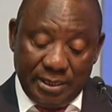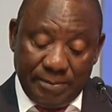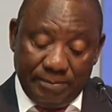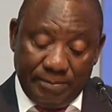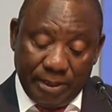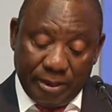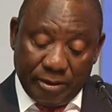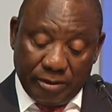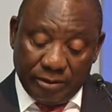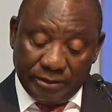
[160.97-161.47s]

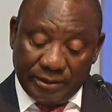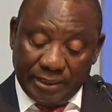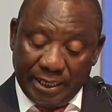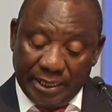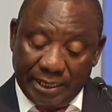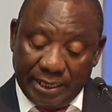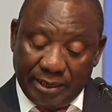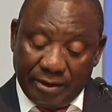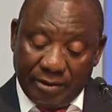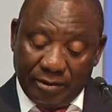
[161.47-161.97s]
because they
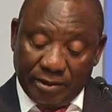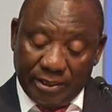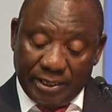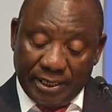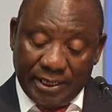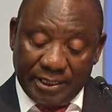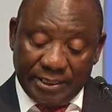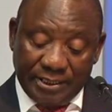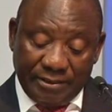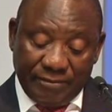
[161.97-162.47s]

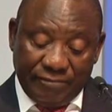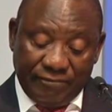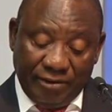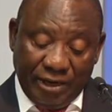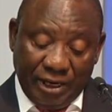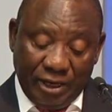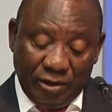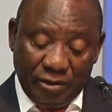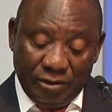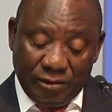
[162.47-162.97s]
recognize the
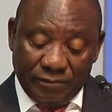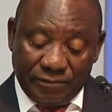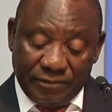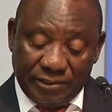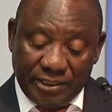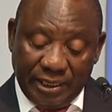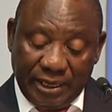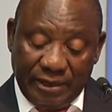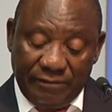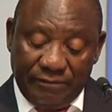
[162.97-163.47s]
value of
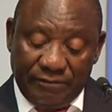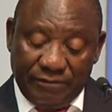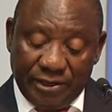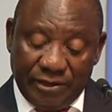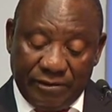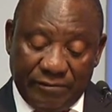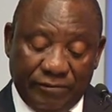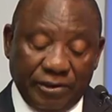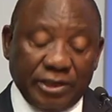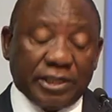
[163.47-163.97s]
safe and
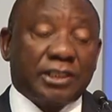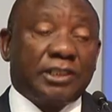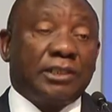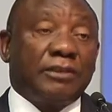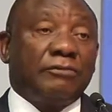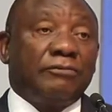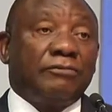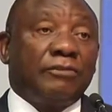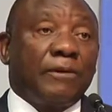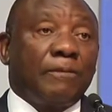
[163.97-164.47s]

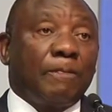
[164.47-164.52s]
effective